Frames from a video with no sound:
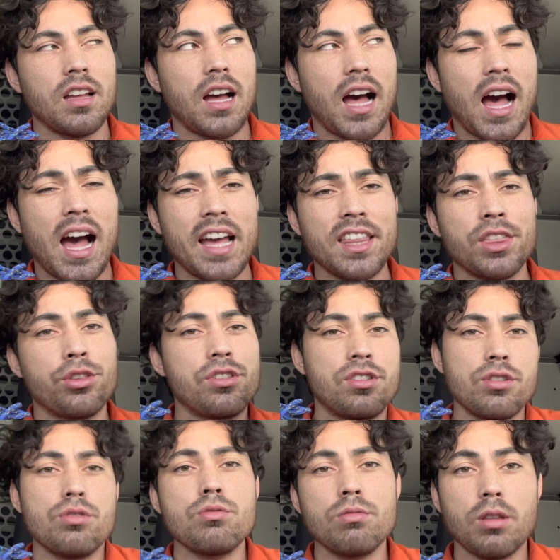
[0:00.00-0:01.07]
I
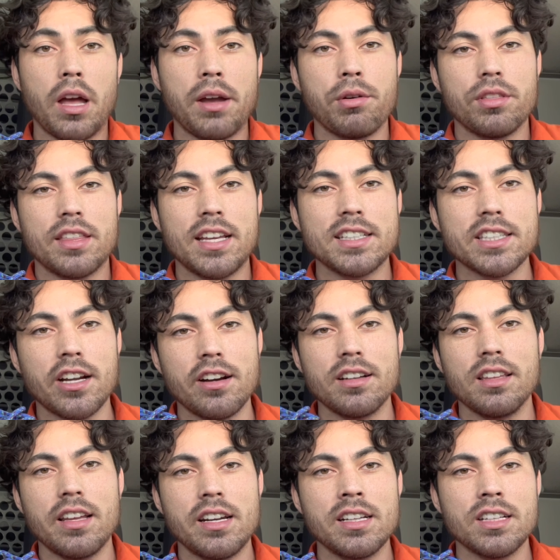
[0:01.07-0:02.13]
do, like, they started
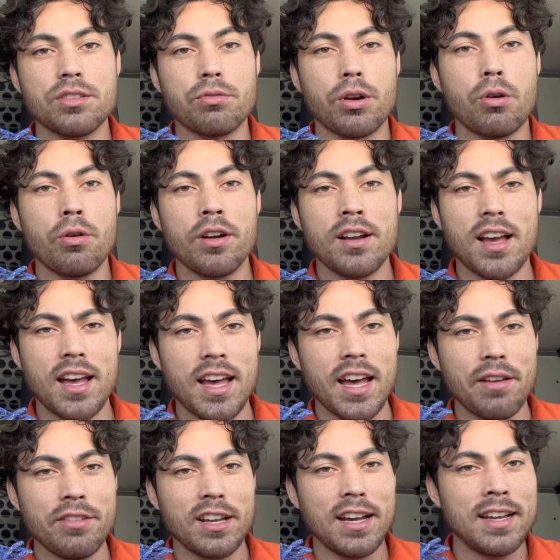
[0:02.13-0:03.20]
letting us record. I
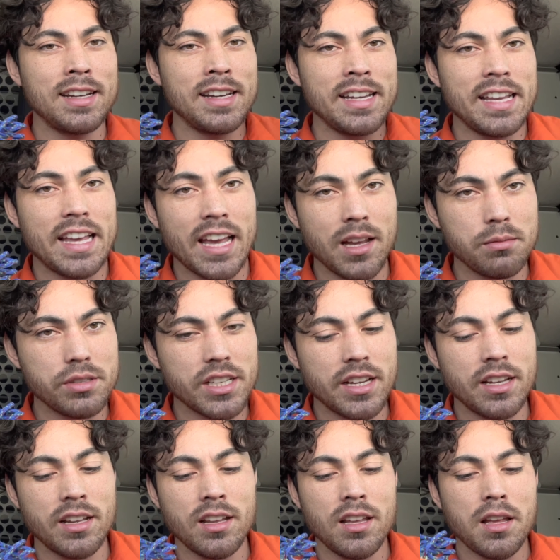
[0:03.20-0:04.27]
haven't gotten any games
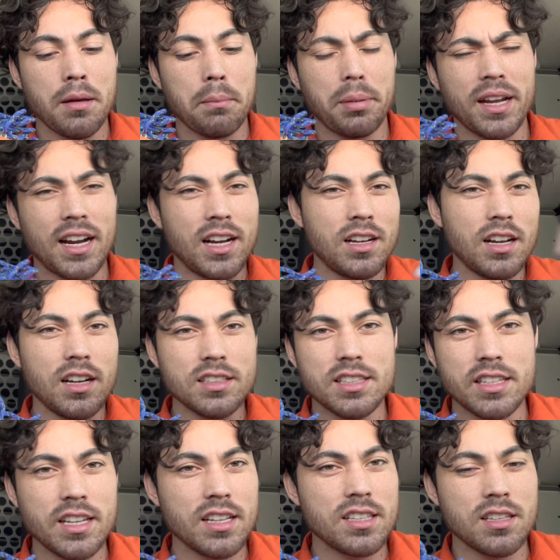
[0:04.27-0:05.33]
yet, but I'll
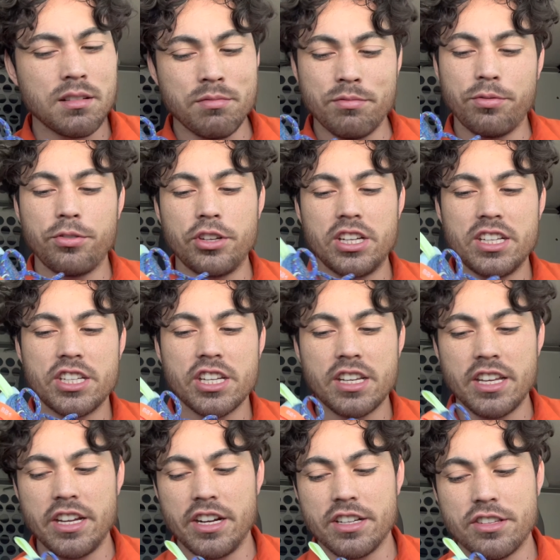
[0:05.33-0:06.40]
stick some footage in
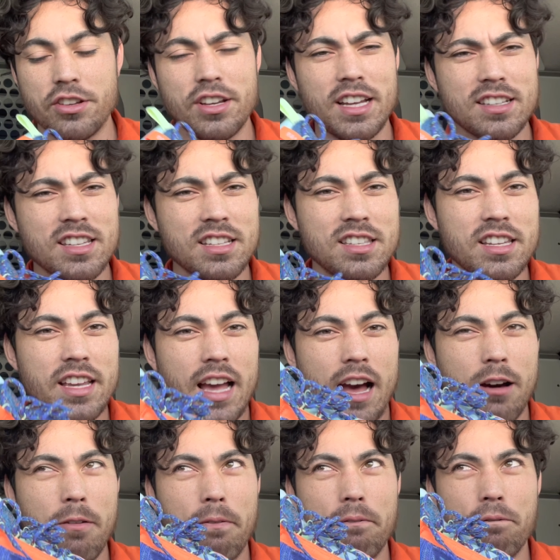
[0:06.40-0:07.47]
here so you guys can see
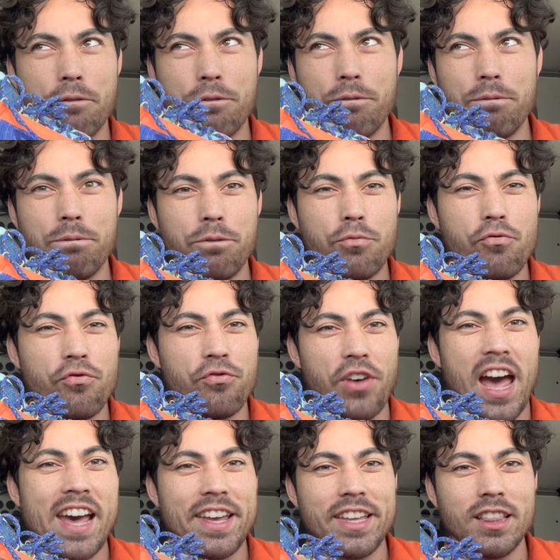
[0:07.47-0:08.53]
how
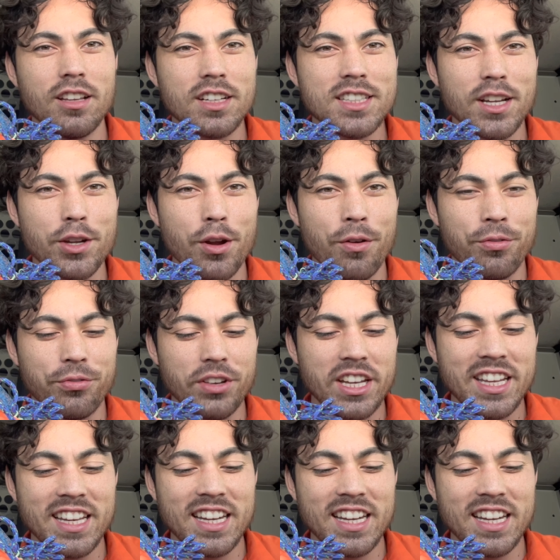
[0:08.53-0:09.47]
fat it looks on your foot.